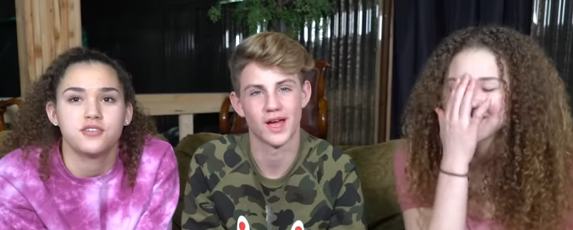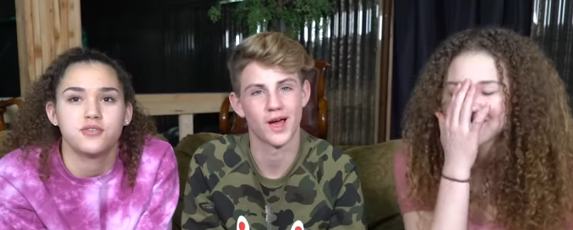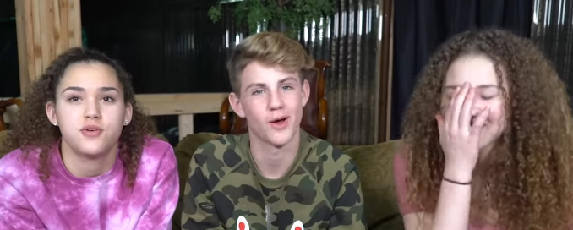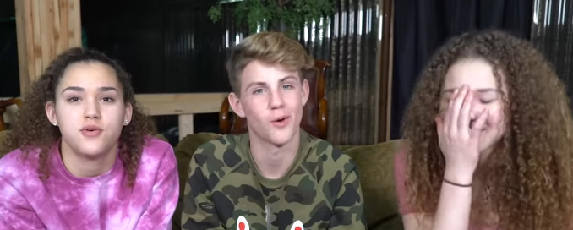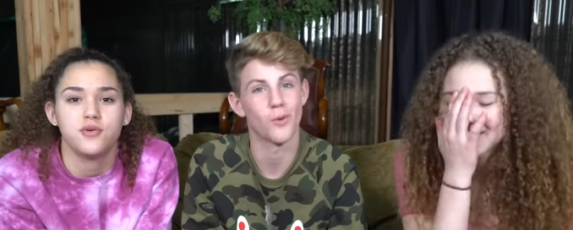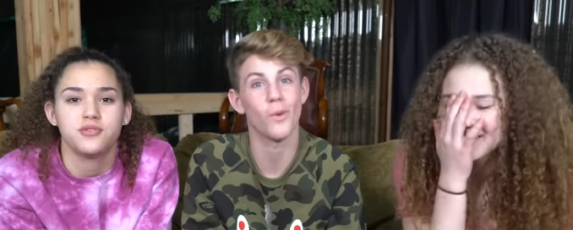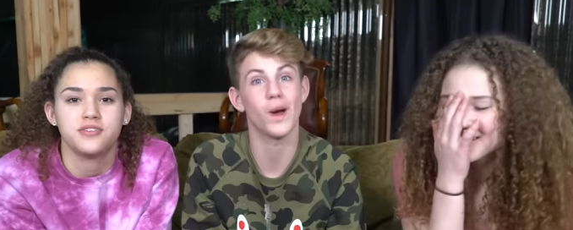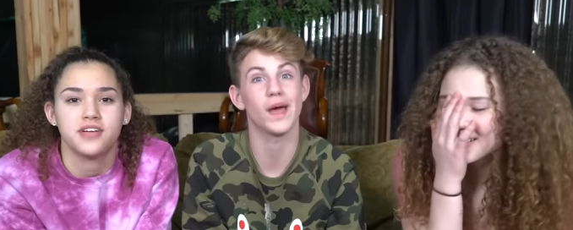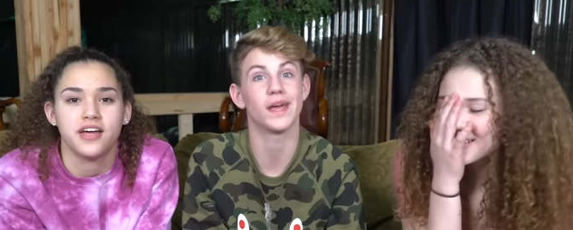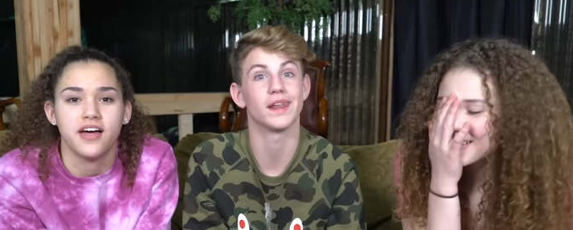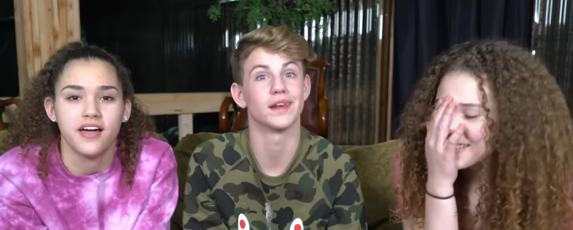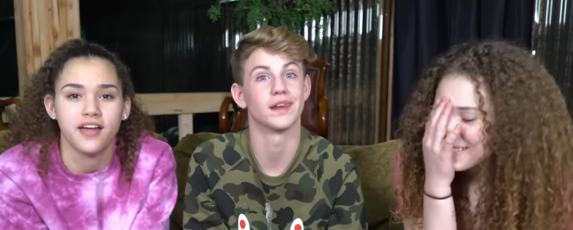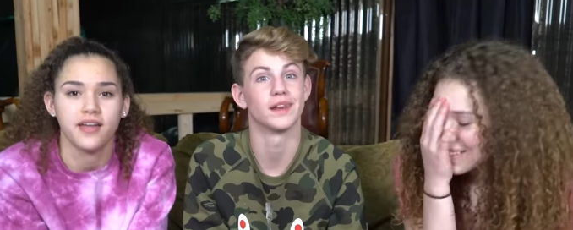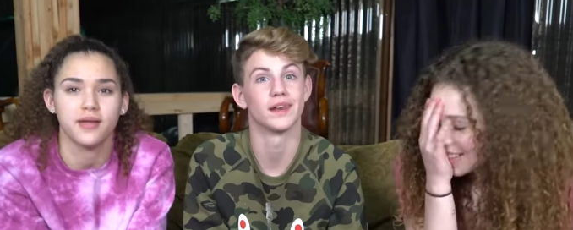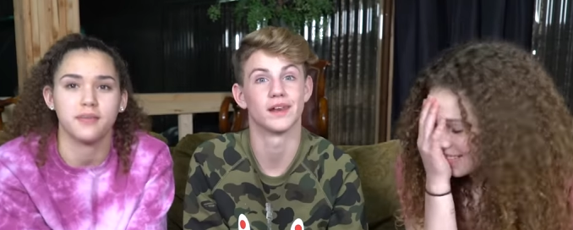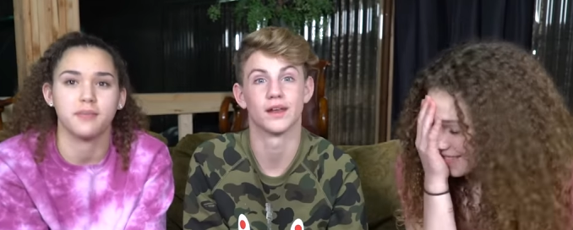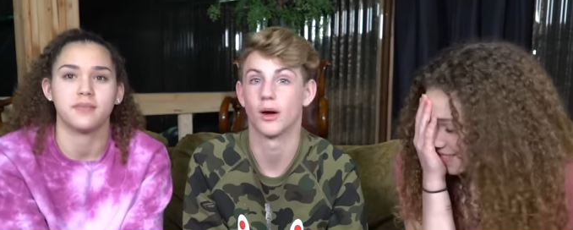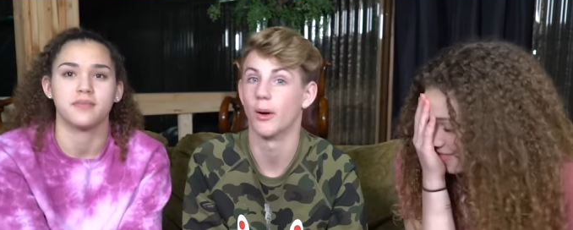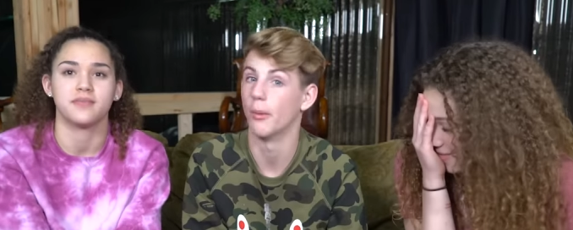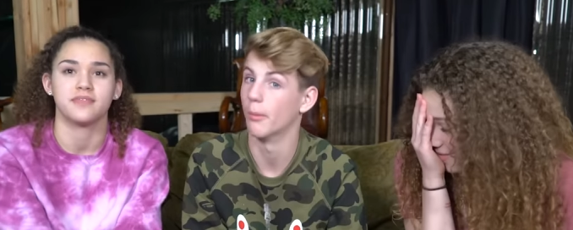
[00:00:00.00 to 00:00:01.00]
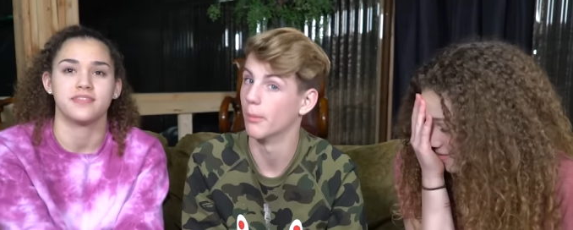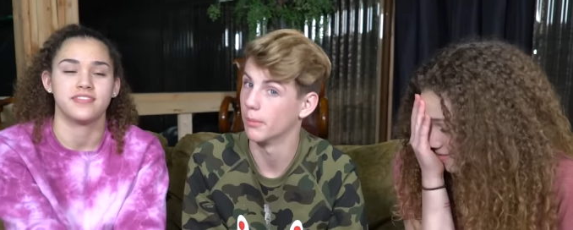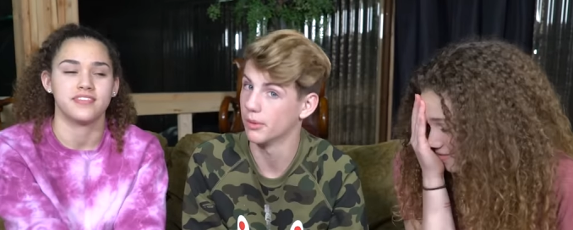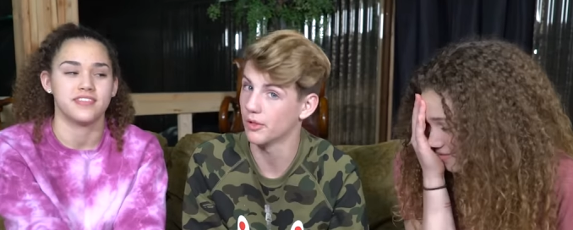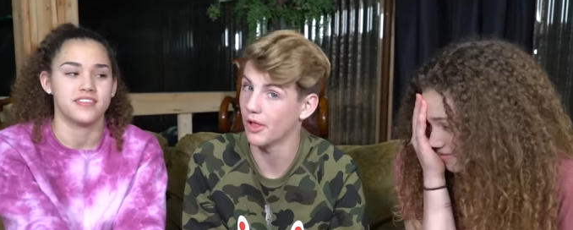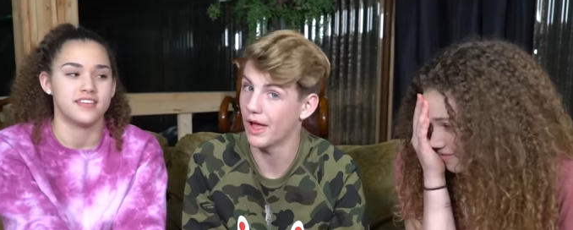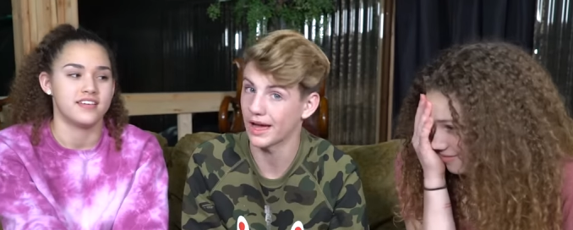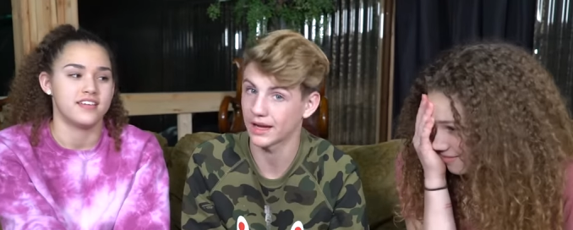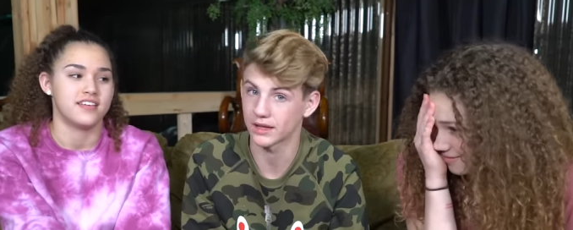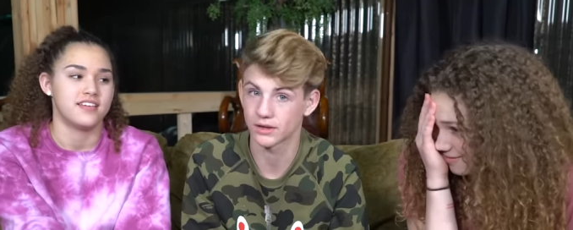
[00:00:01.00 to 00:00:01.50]
Speaker 1: about oh. White. Time.
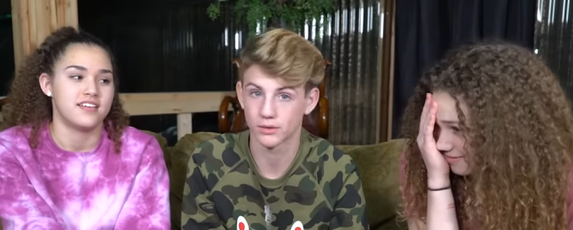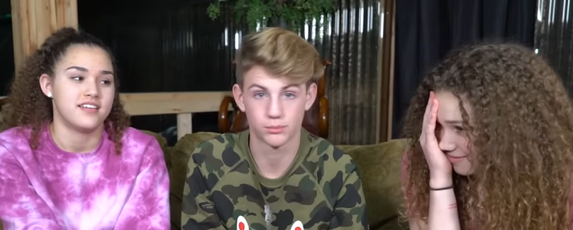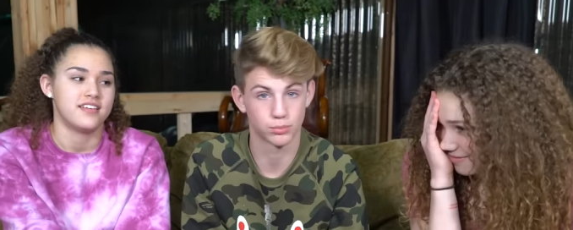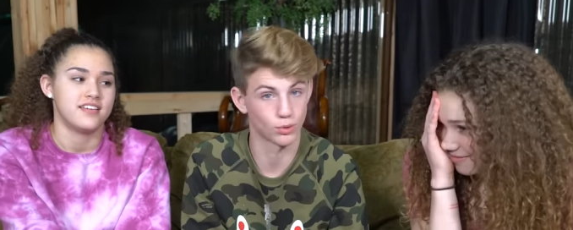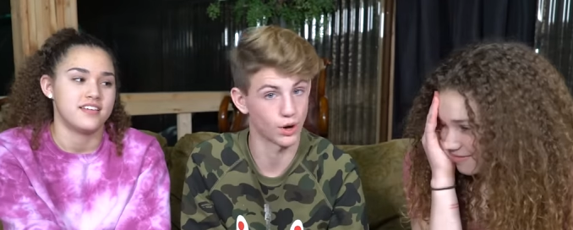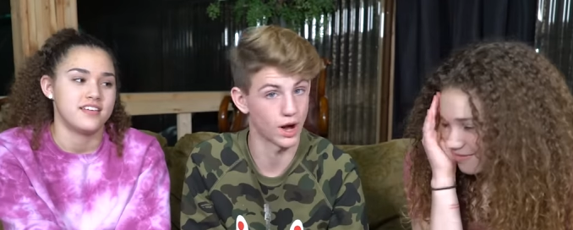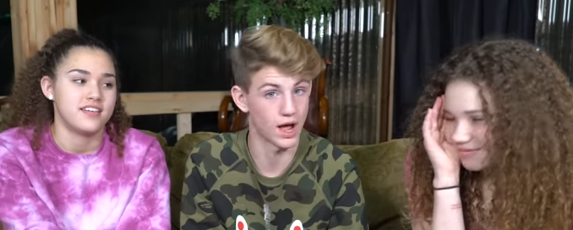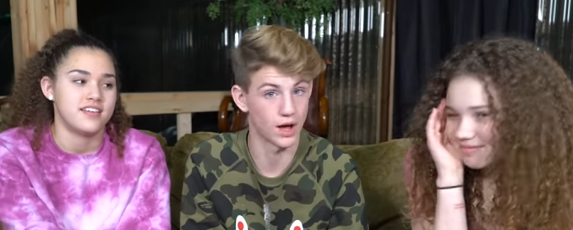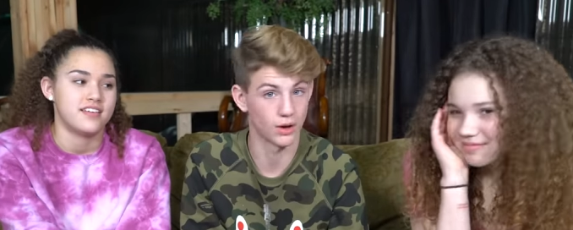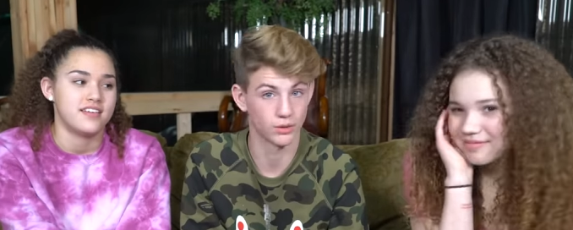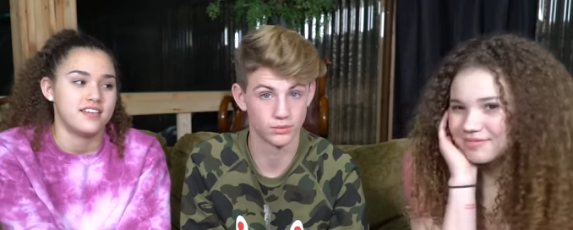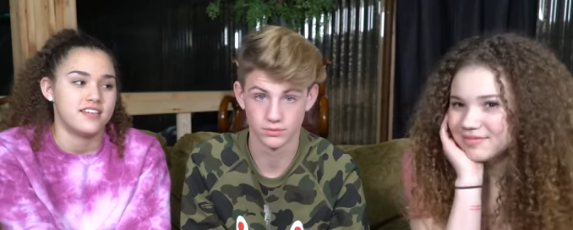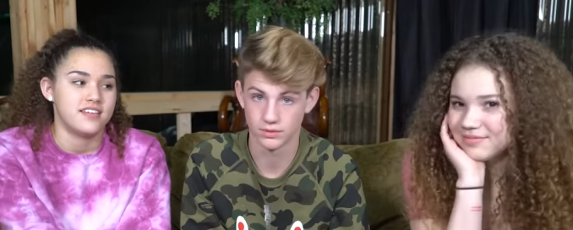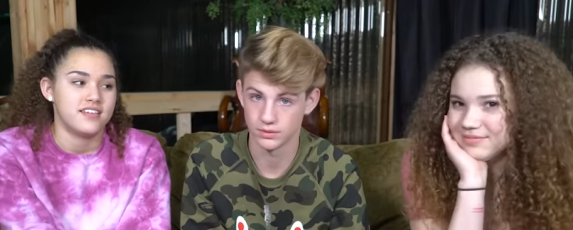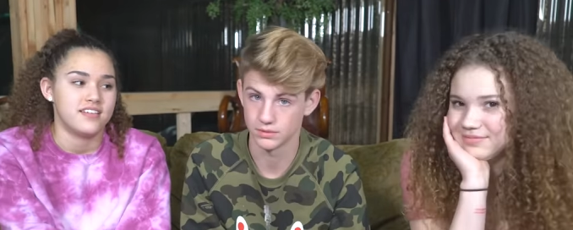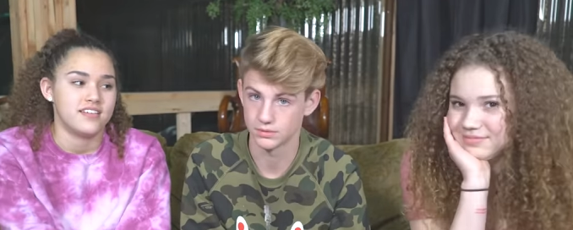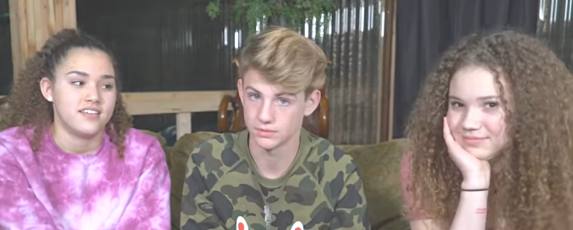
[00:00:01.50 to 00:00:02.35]
Black. Brown.